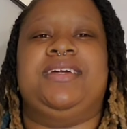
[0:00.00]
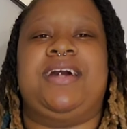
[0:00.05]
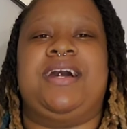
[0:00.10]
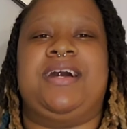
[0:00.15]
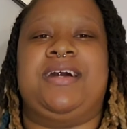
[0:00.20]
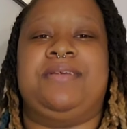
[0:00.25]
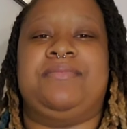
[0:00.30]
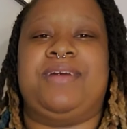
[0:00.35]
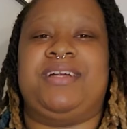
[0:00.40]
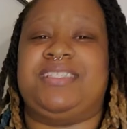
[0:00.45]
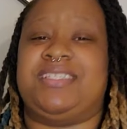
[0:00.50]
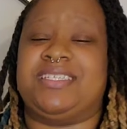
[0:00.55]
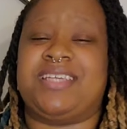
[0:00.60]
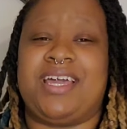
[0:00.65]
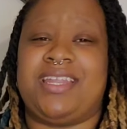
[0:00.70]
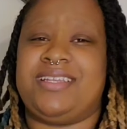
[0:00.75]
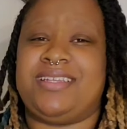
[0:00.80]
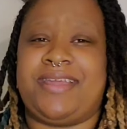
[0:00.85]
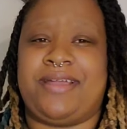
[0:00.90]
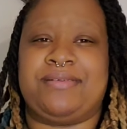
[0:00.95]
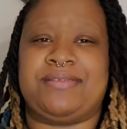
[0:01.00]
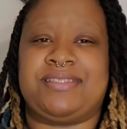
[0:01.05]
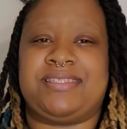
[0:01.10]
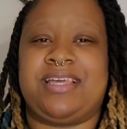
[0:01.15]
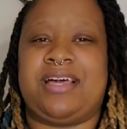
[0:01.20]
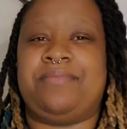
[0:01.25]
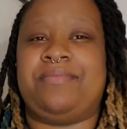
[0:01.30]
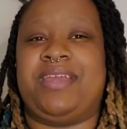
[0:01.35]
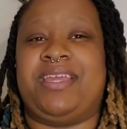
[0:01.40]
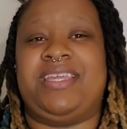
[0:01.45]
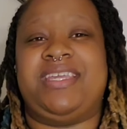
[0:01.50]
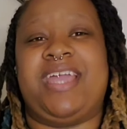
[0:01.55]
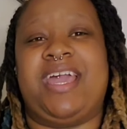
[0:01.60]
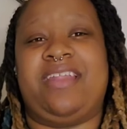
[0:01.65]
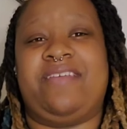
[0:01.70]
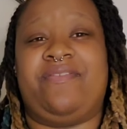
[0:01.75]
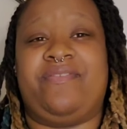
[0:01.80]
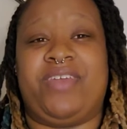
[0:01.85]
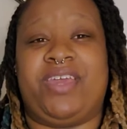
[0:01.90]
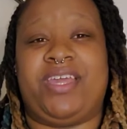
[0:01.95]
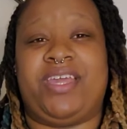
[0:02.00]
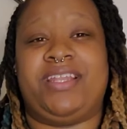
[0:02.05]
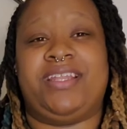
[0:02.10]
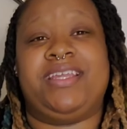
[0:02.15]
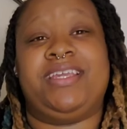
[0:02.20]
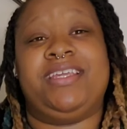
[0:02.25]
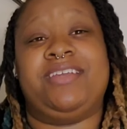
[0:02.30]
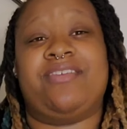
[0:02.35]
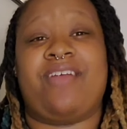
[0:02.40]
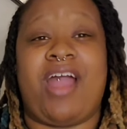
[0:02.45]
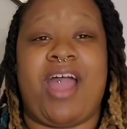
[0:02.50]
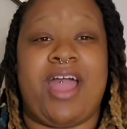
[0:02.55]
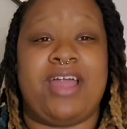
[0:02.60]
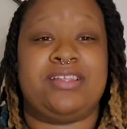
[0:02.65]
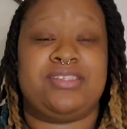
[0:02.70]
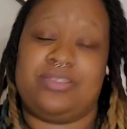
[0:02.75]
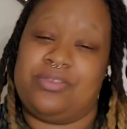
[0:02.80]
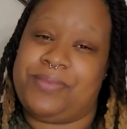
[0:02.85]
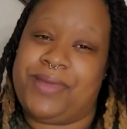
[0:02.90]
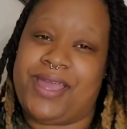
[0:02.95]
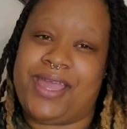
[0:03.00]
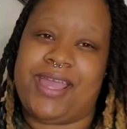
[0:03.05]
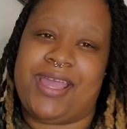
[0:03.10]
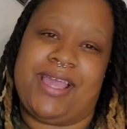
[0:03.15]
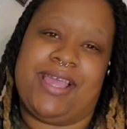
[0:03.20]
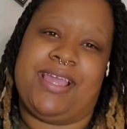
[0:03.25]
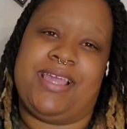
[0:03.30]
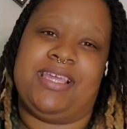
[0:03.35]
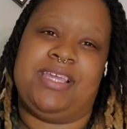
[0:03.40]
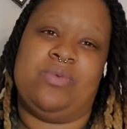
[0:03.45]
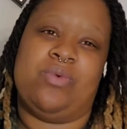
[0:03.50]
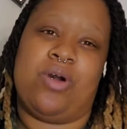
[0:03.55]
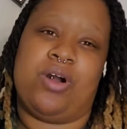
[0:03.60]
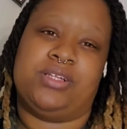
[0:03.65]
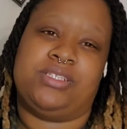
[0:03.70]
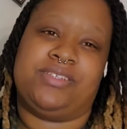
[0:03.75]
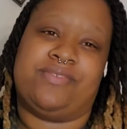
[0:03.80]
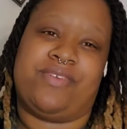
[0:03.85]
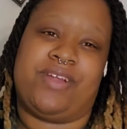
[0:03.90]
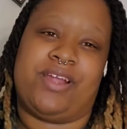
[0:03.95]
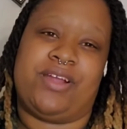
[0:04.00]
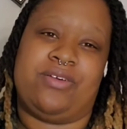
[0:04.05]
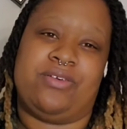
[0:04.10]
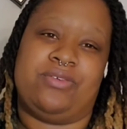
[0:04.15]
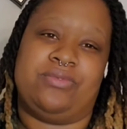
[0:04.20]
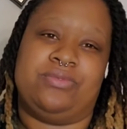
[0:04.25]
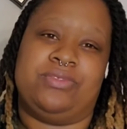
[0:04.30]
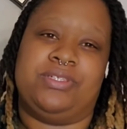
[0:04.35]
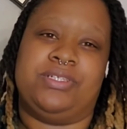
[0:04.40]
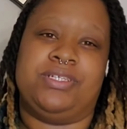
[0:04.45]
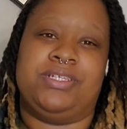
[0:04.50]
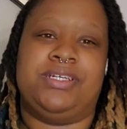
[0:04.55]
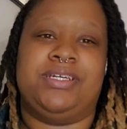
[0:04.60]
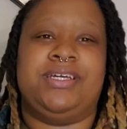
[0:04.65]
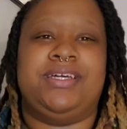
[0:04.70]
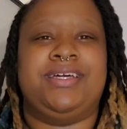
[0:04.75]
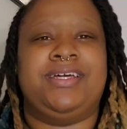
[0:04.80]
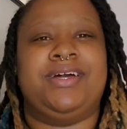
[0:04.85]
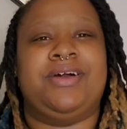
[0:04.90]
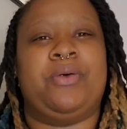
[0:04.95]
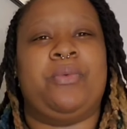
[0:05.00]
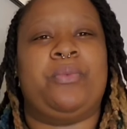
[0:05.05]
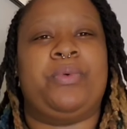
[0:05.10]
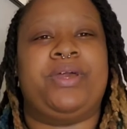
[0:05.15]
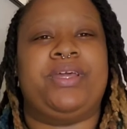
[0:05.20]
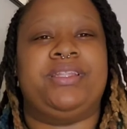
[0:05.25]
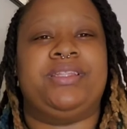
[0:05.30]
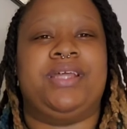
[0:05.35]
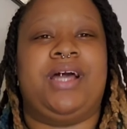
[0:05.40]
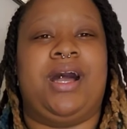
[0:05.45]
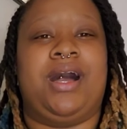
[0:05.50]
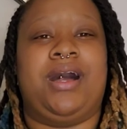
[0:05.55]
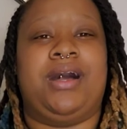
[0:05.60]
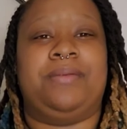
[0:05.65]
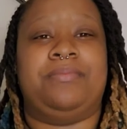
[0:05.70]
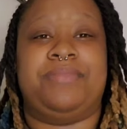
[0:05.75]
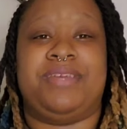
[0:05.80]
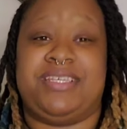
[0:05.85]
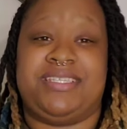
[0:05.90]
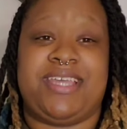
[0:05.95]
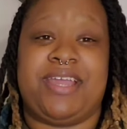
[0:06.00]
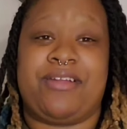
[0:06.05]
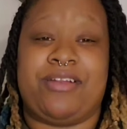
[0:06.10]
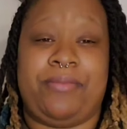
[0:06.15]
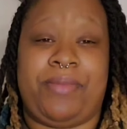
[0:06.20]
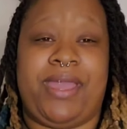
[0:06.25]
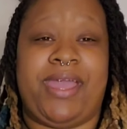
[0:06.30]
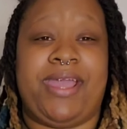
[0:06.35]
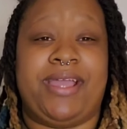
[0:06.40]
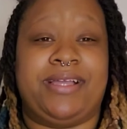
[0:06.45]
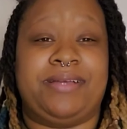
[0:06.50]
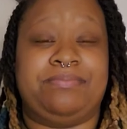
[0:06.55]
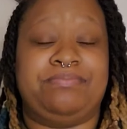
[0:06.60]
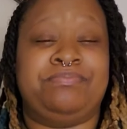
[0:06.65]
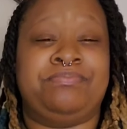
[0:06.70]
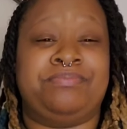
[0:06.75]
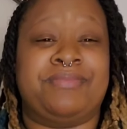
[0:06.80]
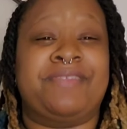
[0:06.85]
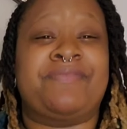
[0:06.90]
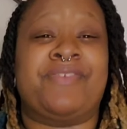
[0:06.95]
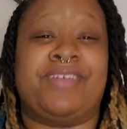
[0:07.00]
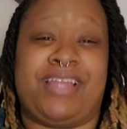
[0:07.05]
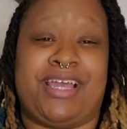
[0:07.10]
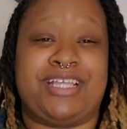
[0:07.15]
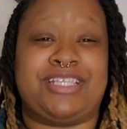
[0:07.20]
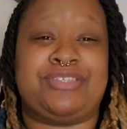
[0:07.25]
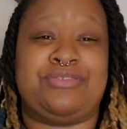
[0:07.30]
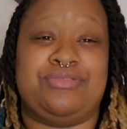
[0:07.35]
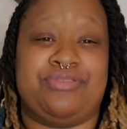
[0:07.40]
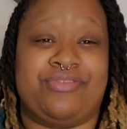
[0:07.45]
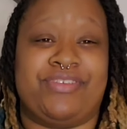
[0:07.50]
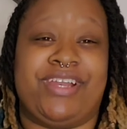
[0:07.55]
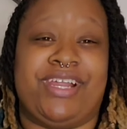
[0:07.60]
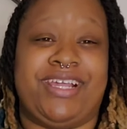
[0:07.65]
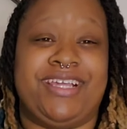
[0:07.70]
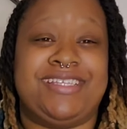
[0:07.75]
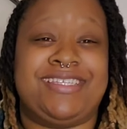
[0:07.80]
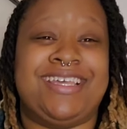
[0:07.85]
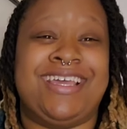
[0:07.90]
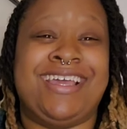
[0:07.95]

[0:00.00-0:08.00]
I just cut it down some, and he had a fit. He cried so bad, and he walked around with his hair in the bag for like 2-3 days.